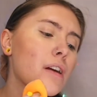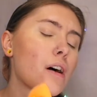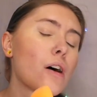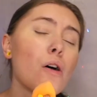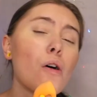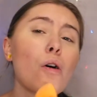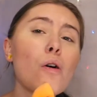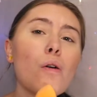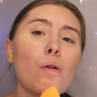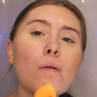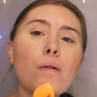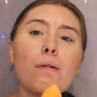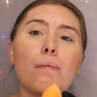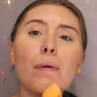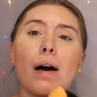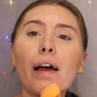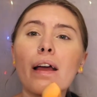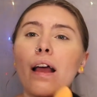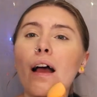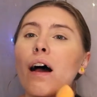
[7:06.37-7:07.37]
oh
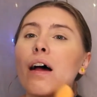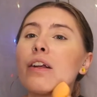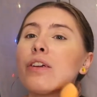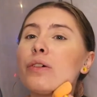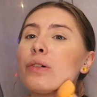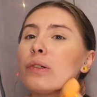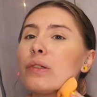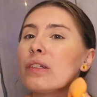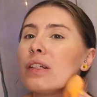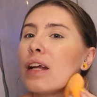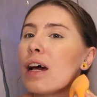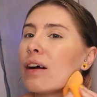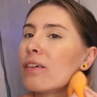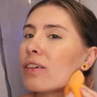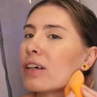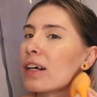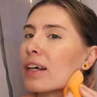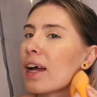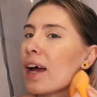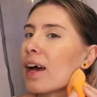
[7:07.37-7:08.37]
my god, you'll
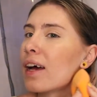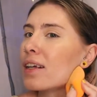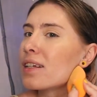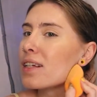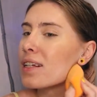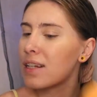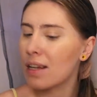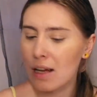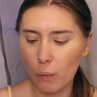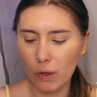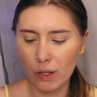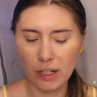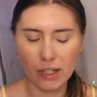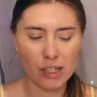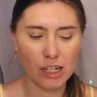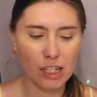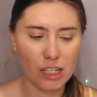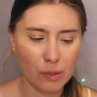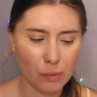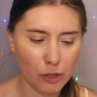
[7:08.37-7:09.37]
never guess what the
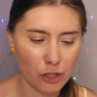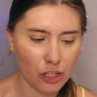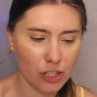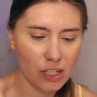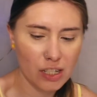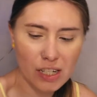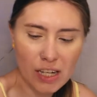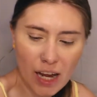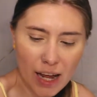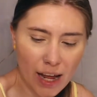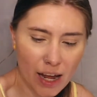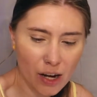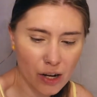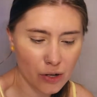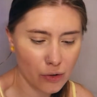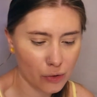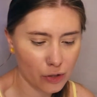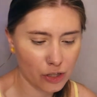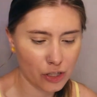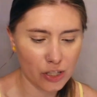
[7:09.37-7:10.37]
customer just did
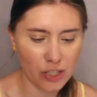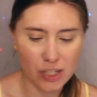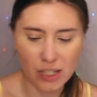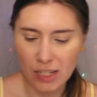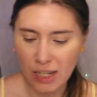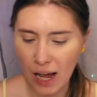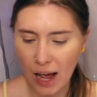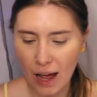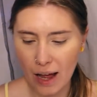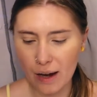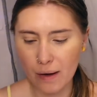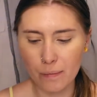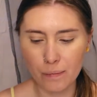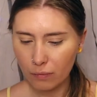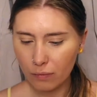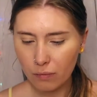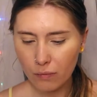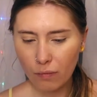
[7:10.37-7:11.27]
or just said.